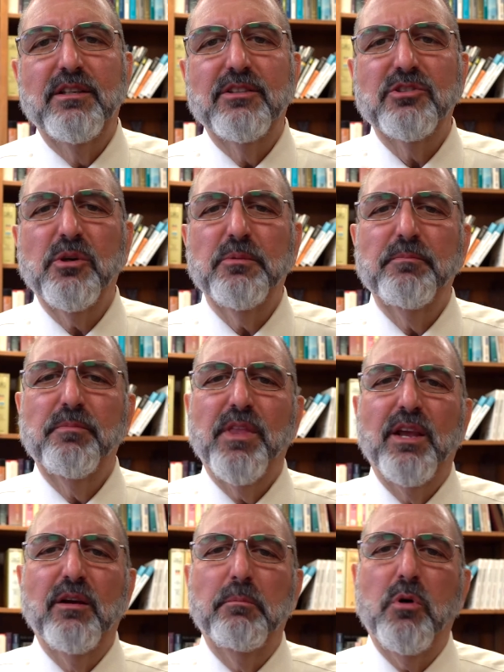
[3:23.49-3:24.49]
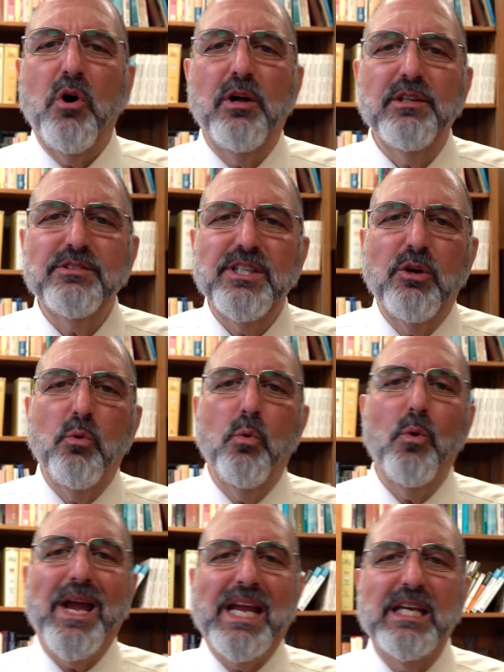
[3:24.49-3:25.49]
So Paul is
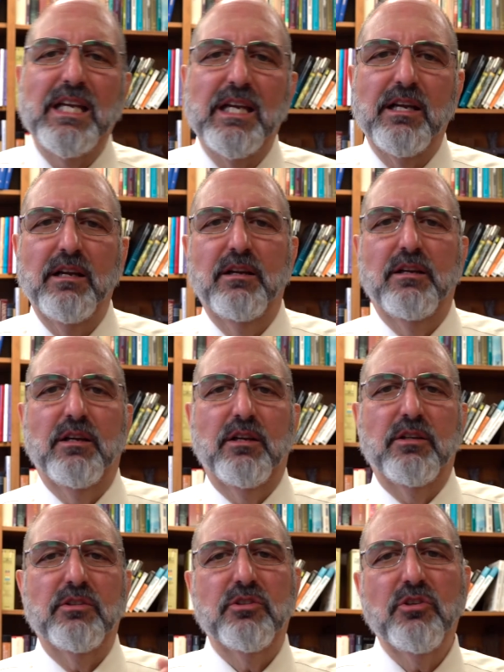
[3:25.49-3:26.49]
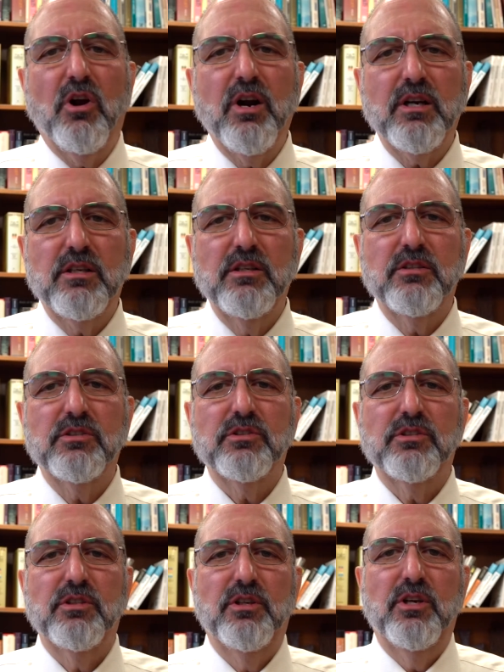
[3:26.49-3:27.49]
equating
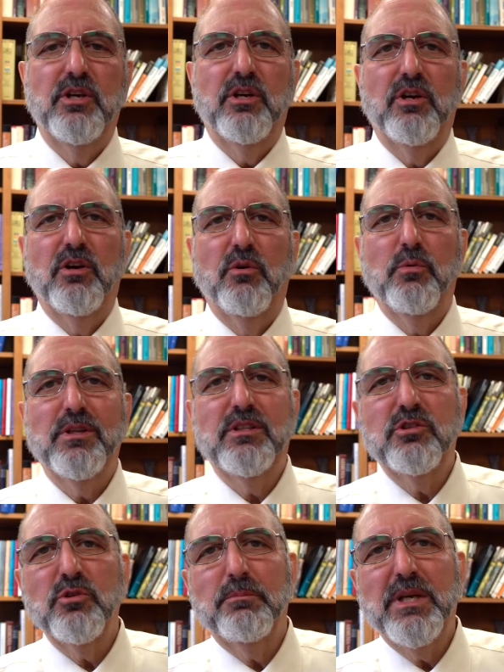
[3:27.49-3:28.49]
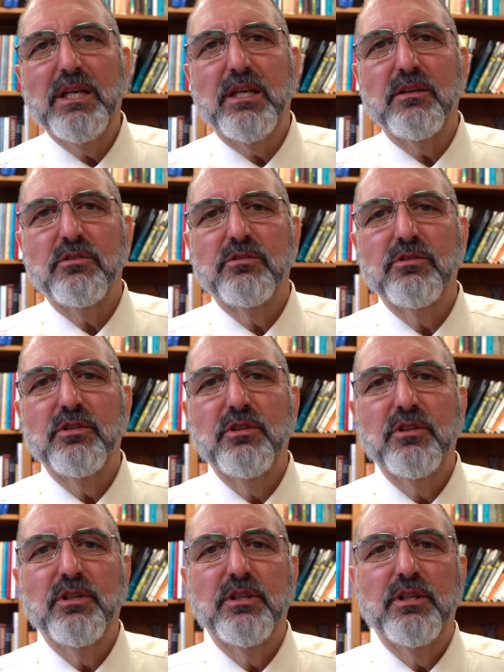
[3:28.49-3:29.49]
darkness with disobedience.
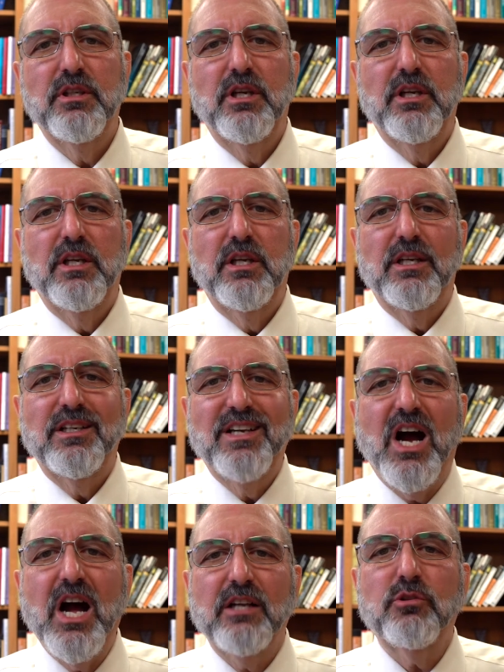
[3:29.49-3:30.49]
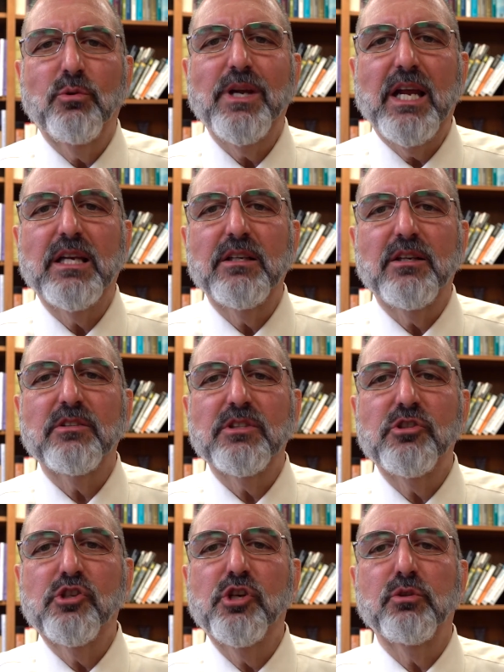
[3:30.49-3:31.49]
God created us
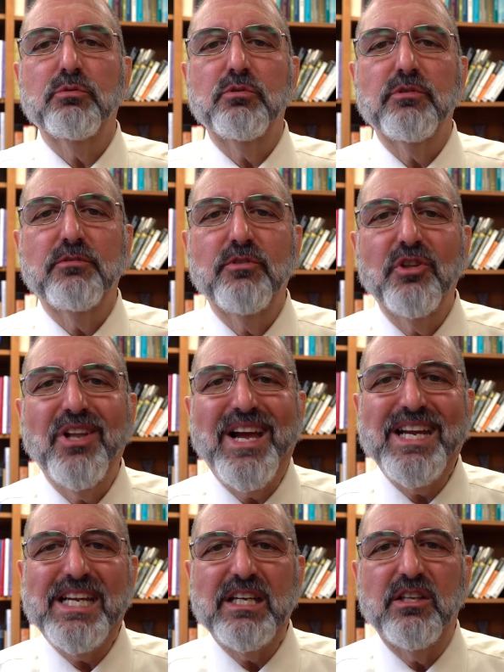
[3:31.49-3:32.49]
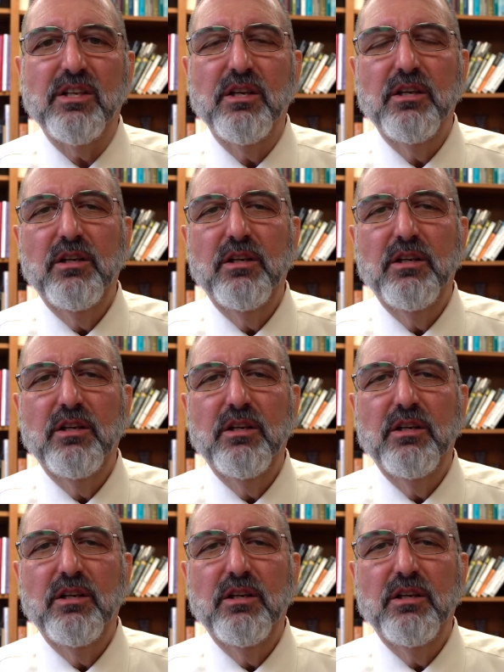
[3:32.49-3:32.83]
as children of light,